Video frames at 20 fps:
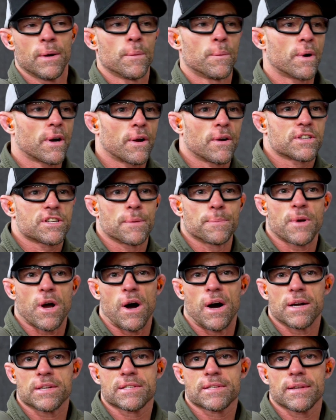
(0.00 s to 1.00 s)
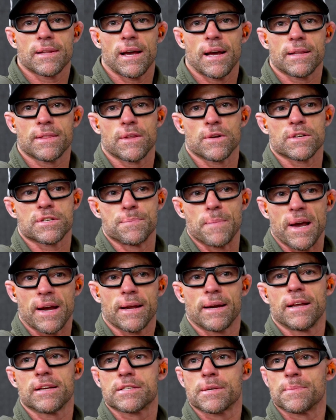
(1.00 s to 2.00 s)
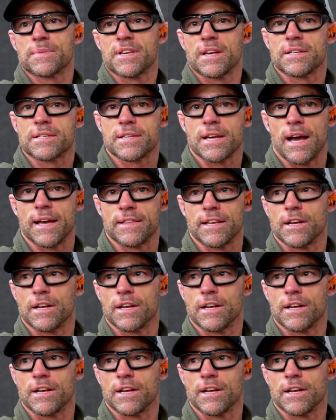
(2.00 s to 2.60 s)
What are some cons to that? There's mechanisms inside